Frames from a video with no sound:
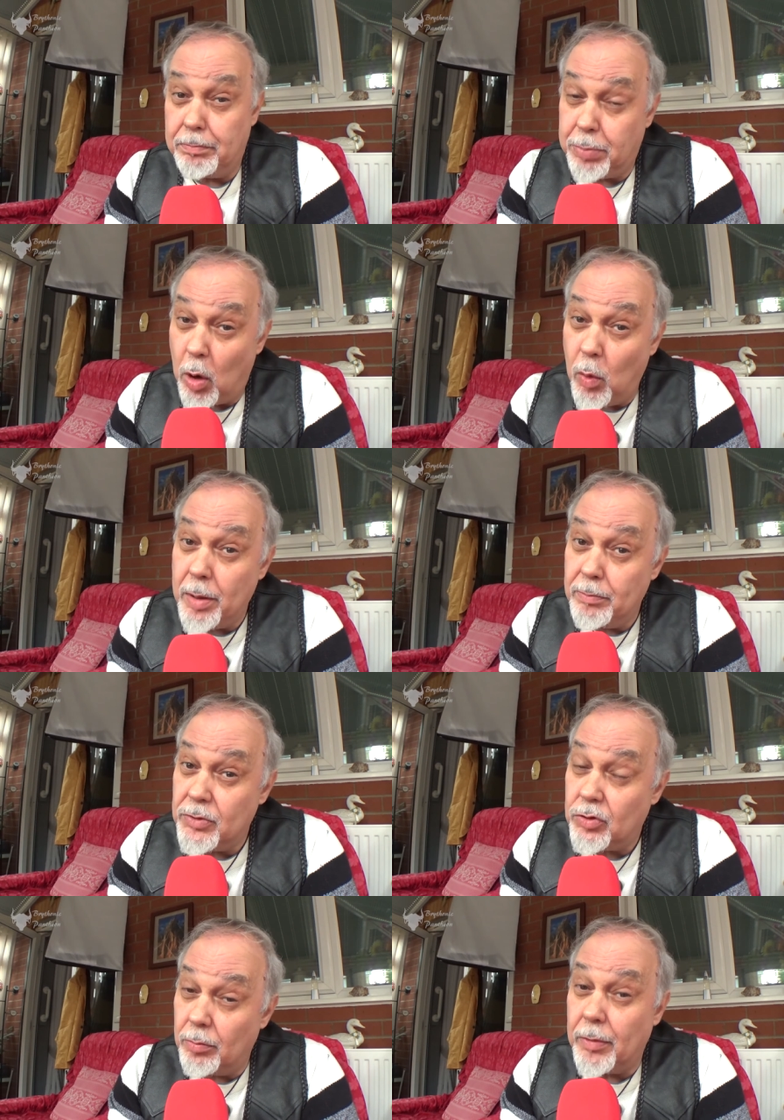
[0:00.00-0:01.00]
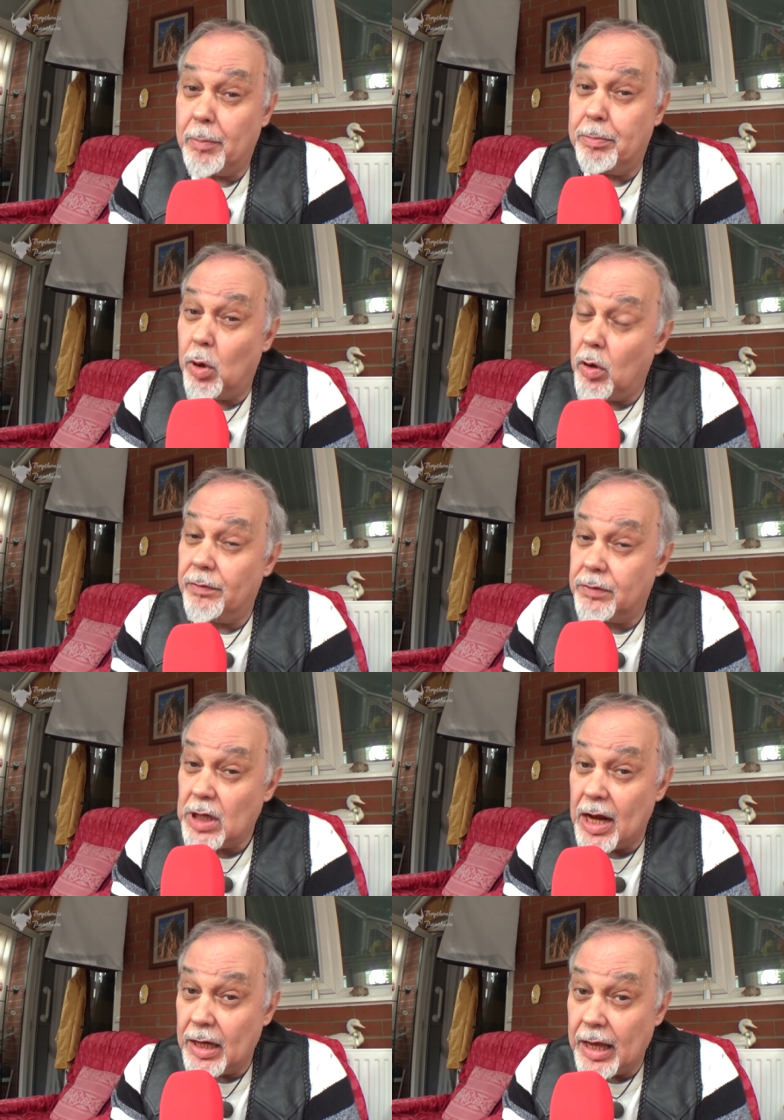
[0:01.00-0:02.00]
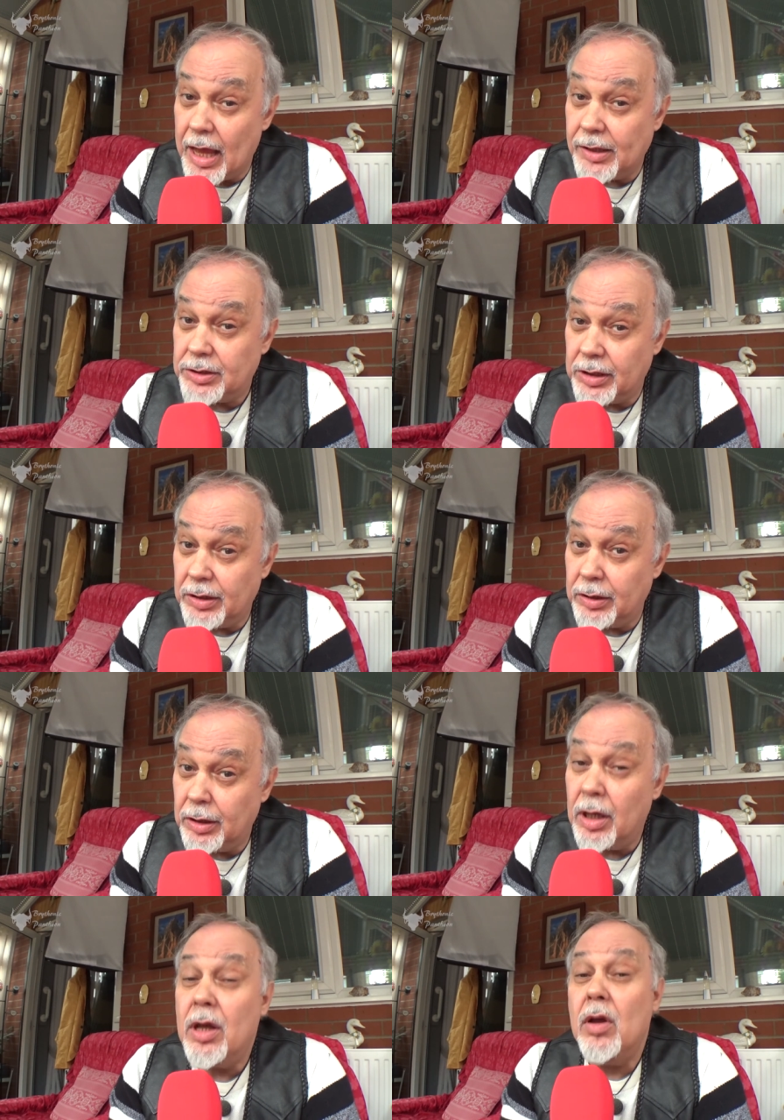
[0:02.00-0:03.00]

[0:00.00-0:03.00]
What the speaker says: poems from the Book of Taliesin,